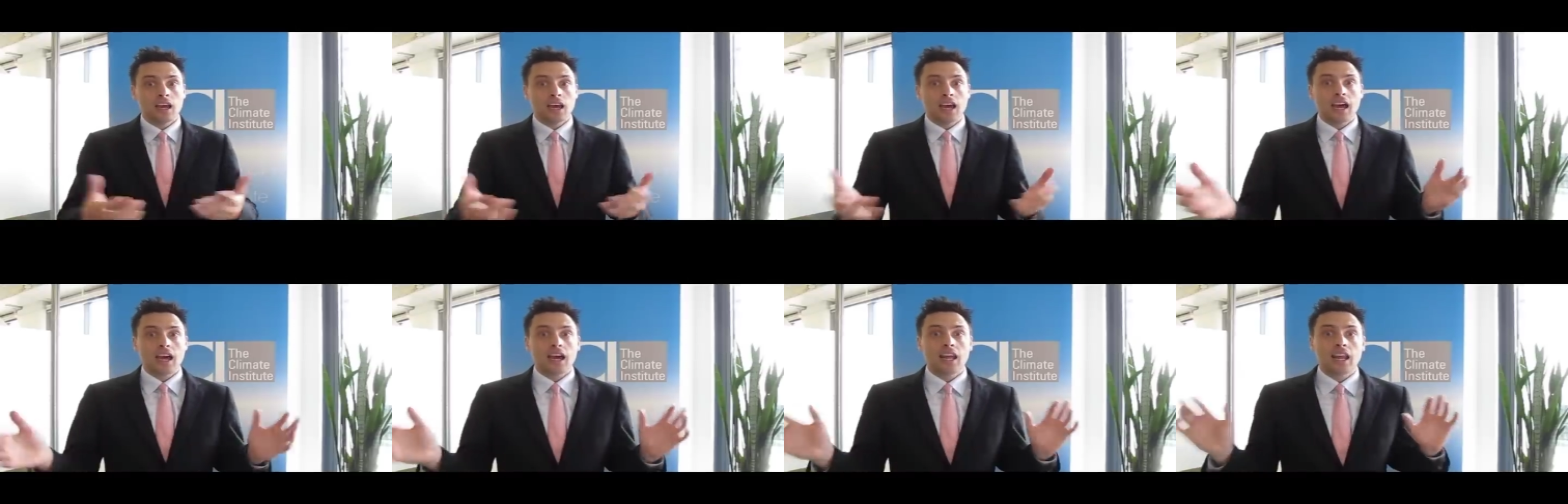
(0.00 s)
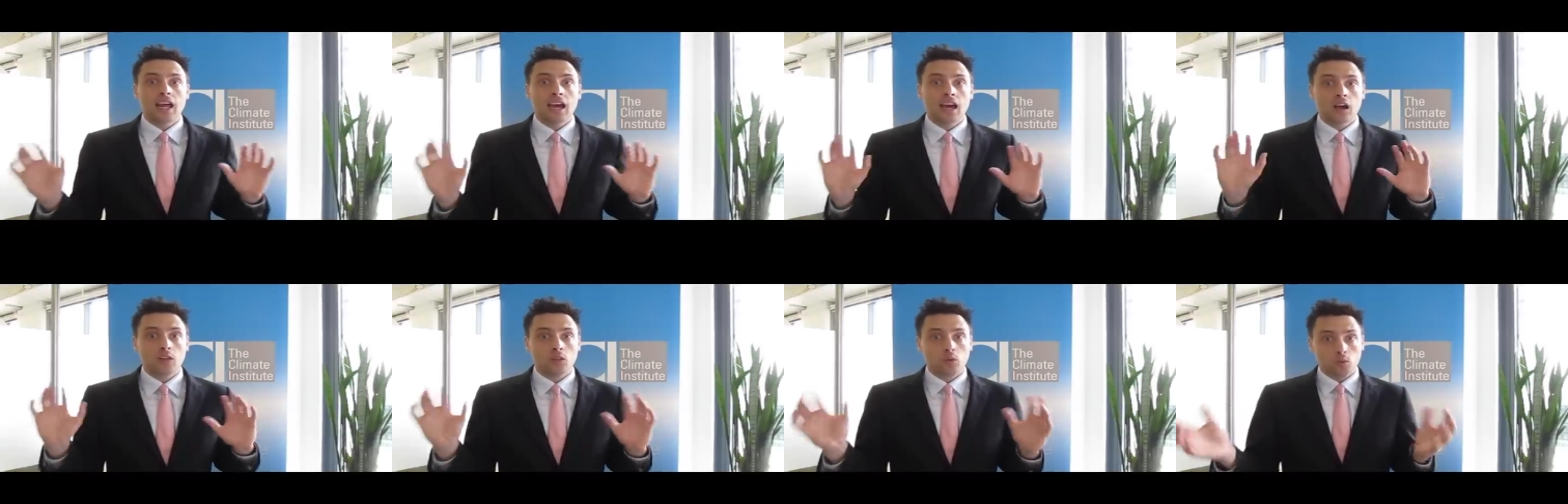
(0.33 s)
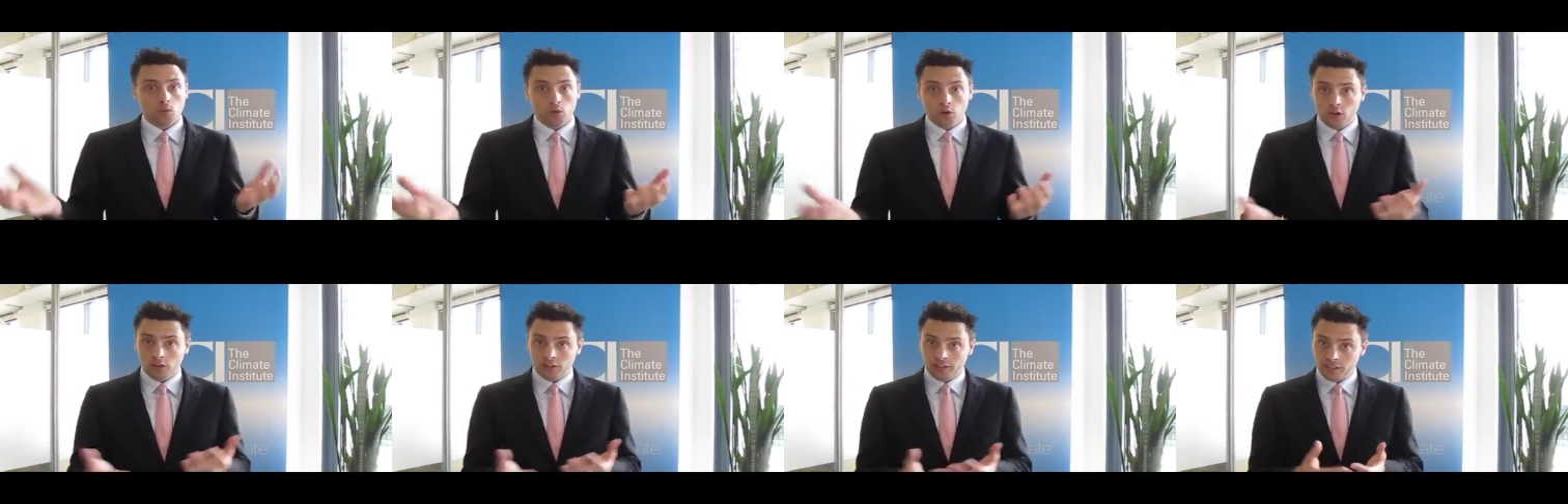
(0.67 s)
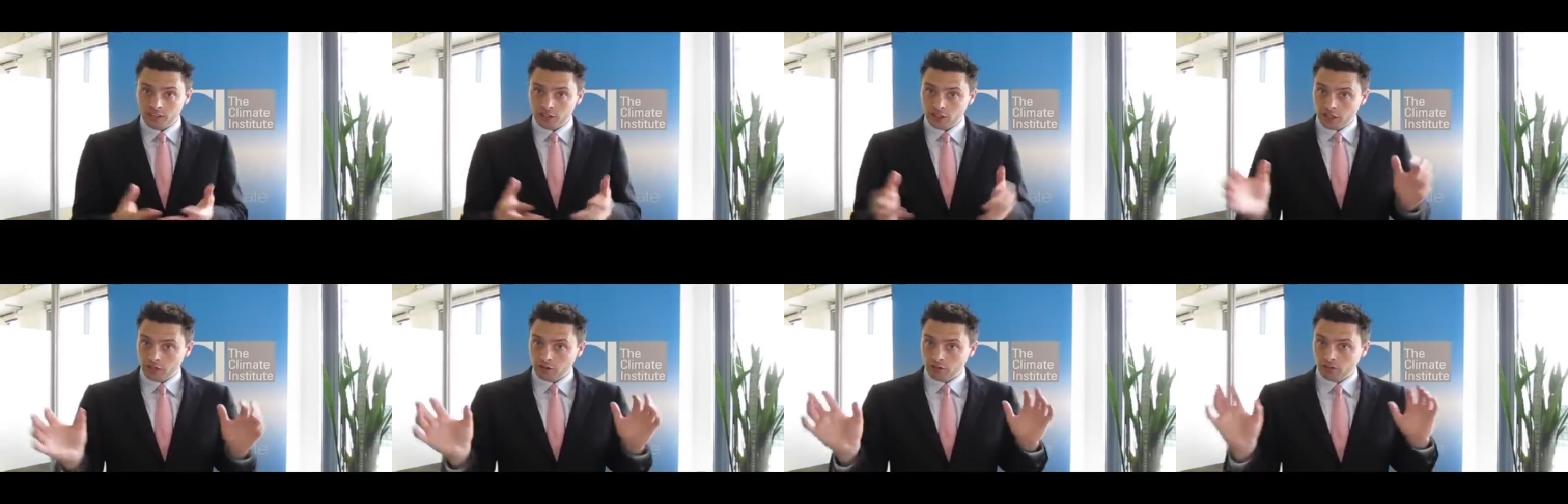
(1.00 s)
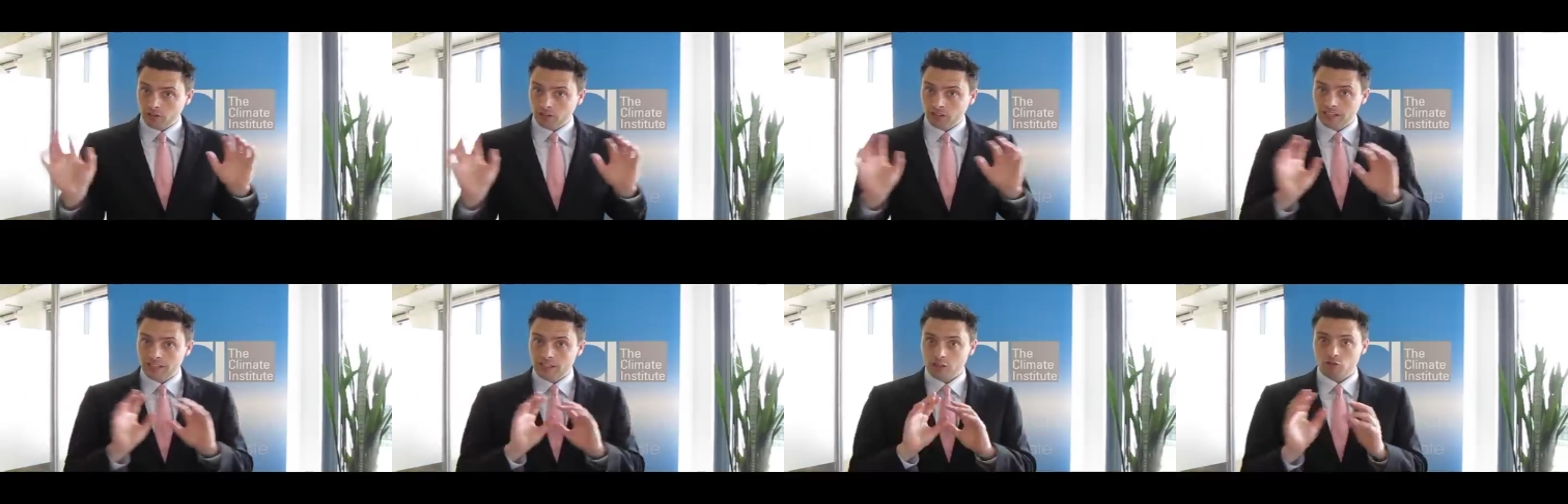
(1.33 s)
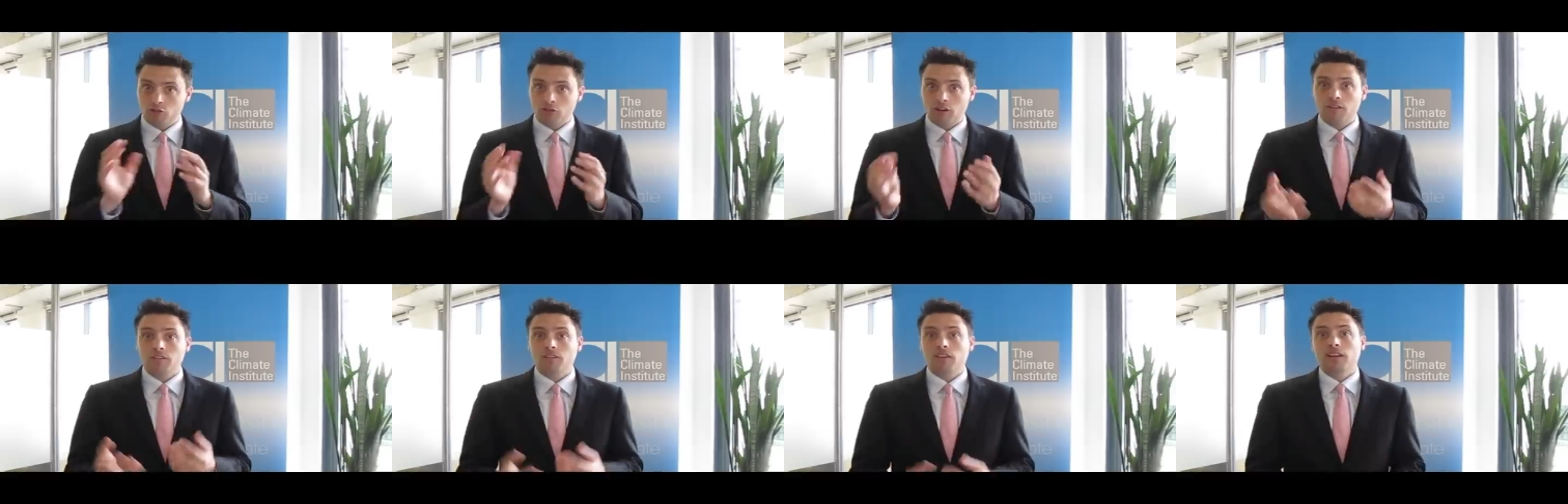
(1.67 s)
and how the world in general is
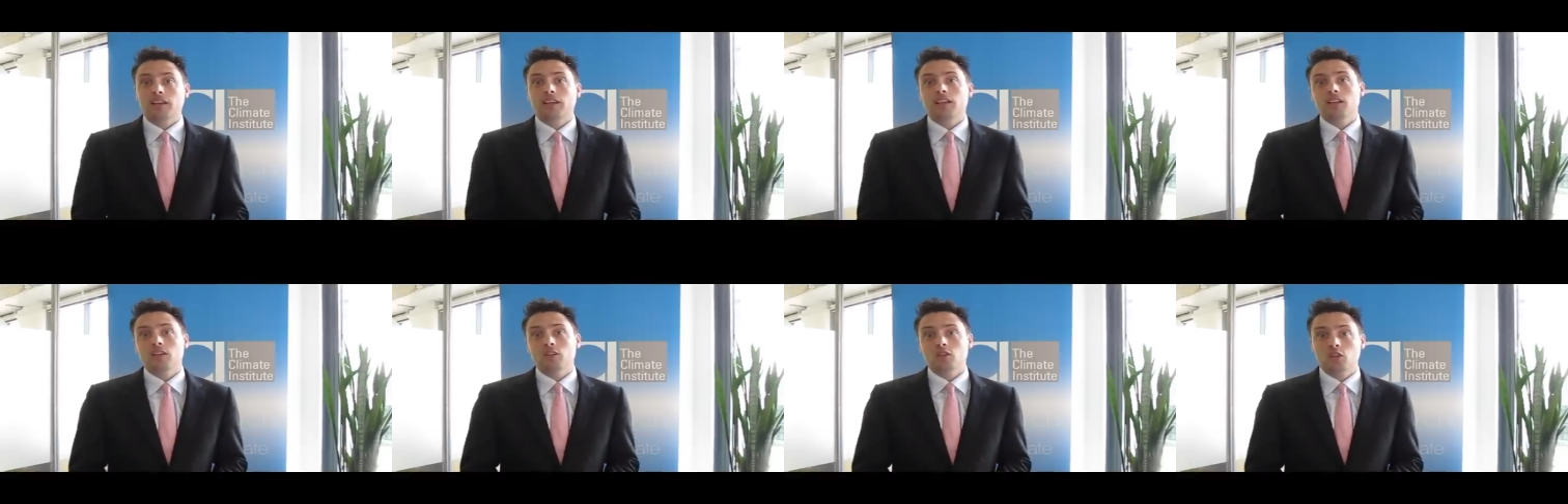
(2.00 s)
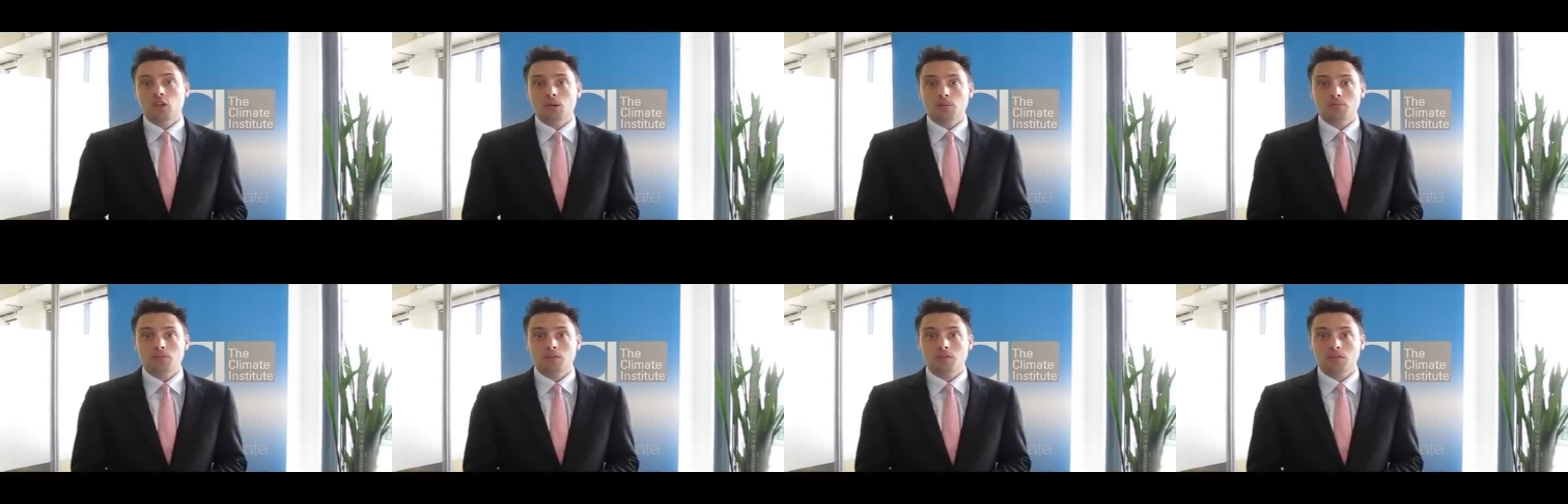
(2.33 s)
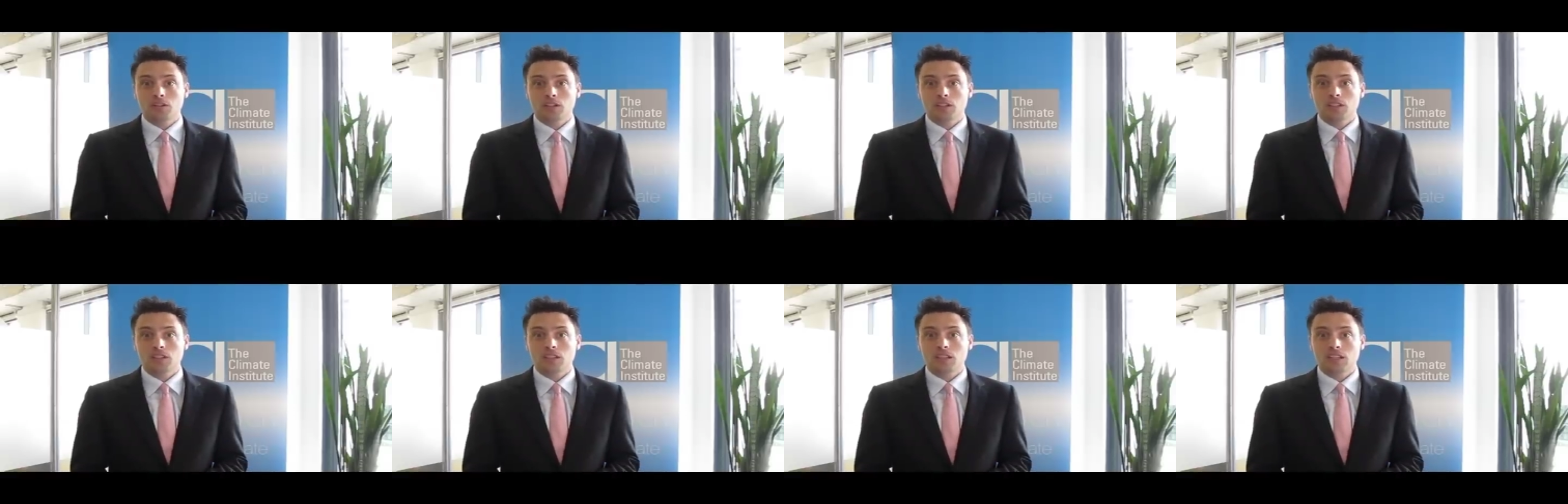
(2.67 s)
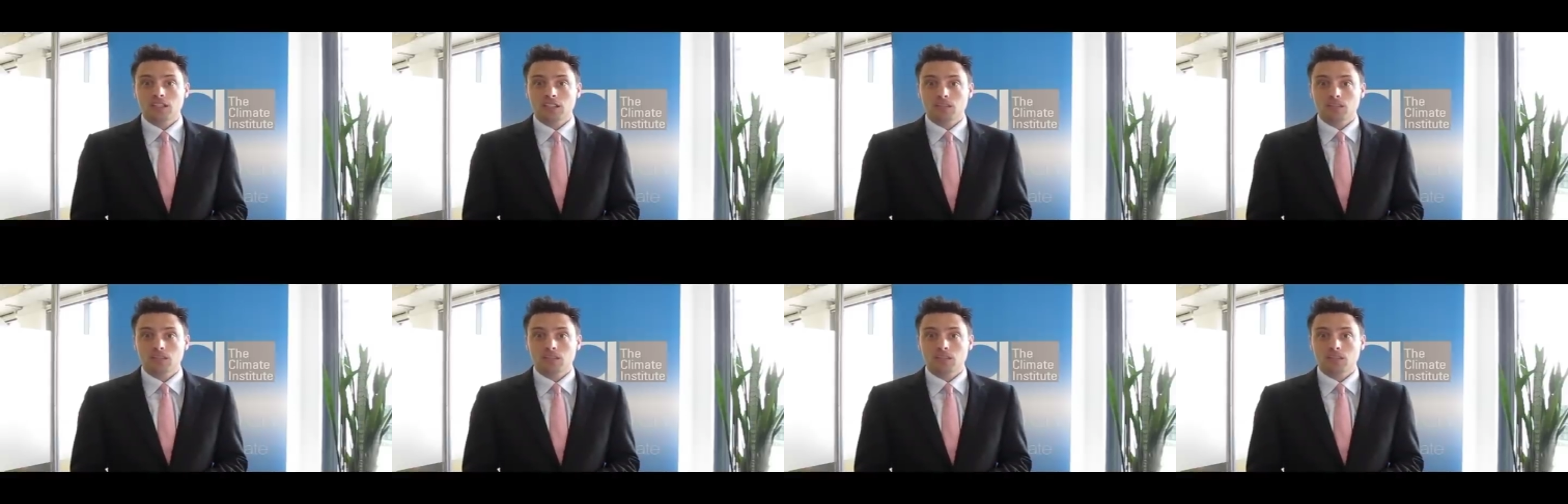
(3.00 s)
travelling in terms of its,